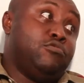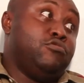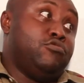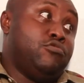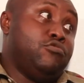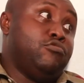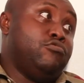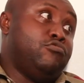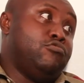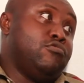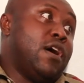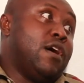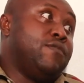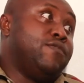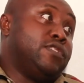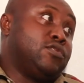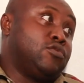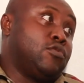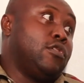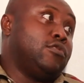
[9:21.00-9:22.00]
you
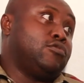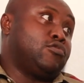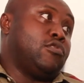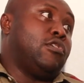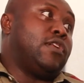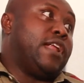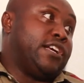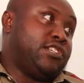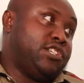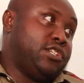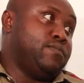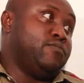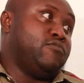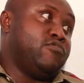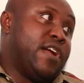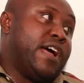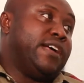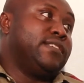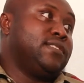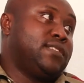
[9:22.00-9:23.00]
have a scholarship
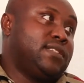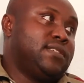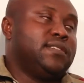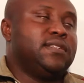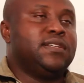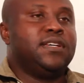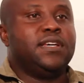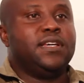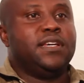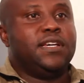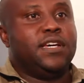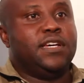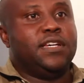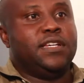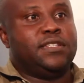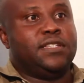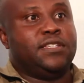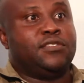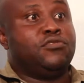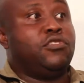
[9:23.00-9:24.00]
grant.
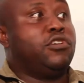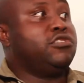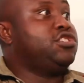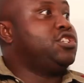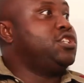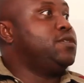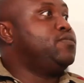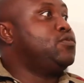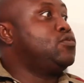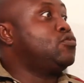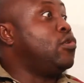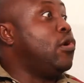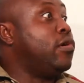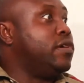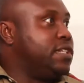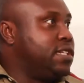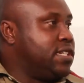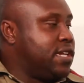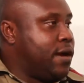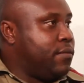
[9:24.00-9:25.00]
It is not cheap
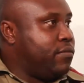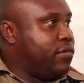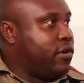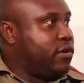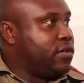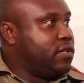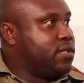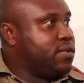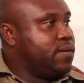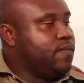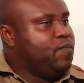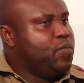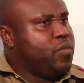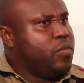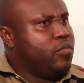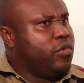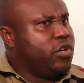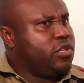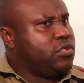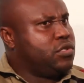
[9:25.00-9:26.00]
studying abroad,
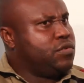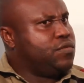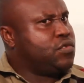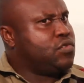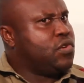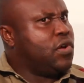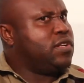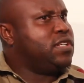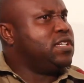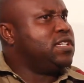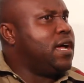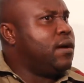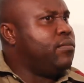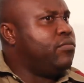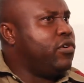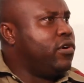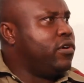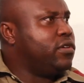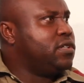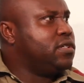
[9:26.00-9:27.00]
but you've studied
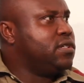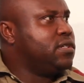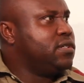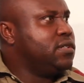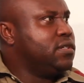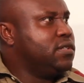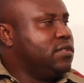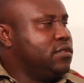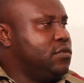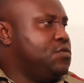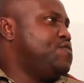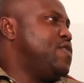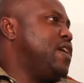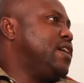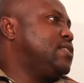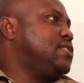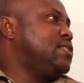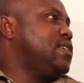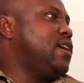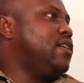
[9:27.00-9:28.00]
abroad, you've
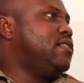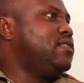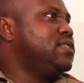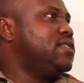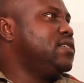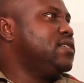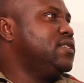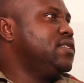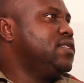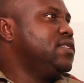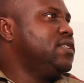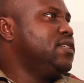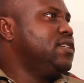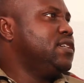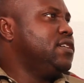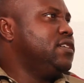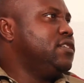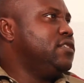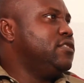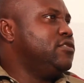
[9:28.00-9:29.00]
excelled.
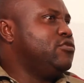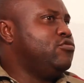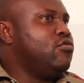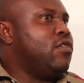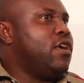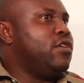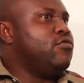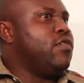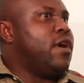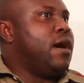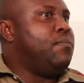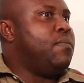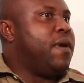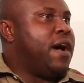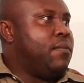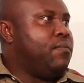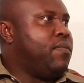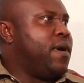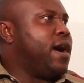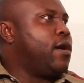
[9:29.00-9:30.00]
You are
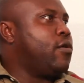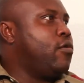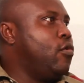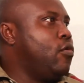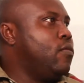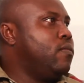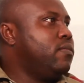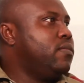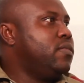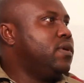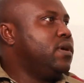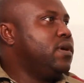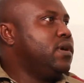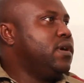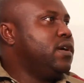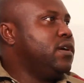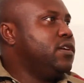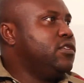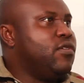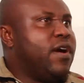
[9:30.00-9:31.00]
back home.
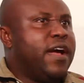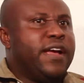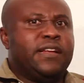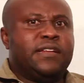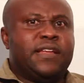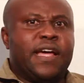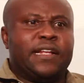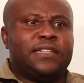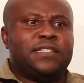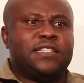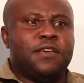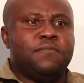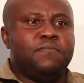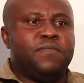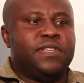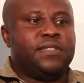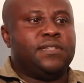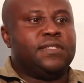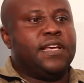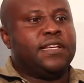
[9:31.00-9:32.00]
You are in that same
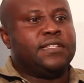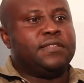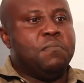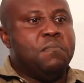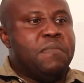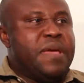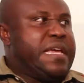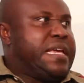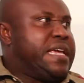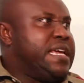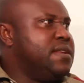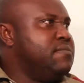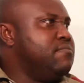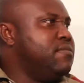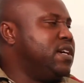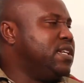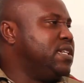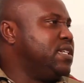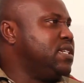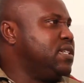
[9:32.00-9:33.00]
business making
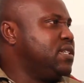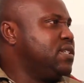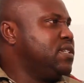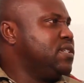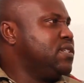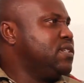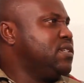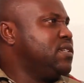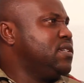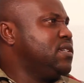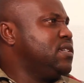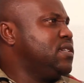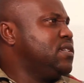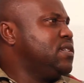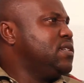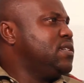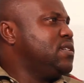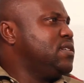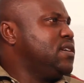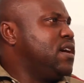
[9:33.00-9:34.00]
money.
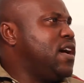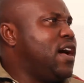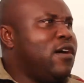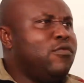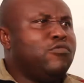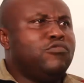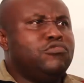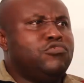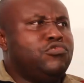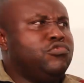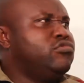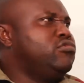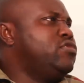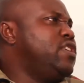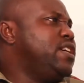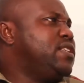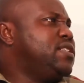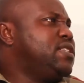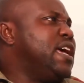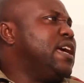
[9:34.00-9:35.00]
How would you
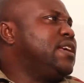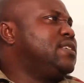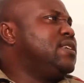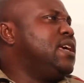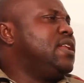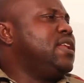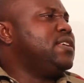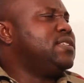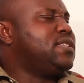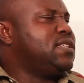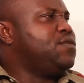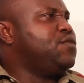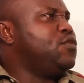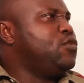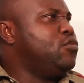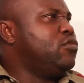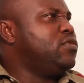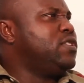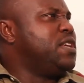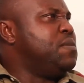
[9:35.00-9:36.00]
rate excellence if you
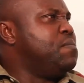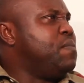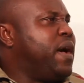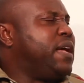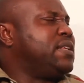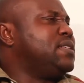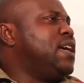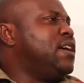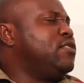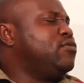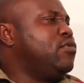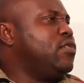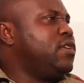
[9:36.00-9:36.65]
don't impart that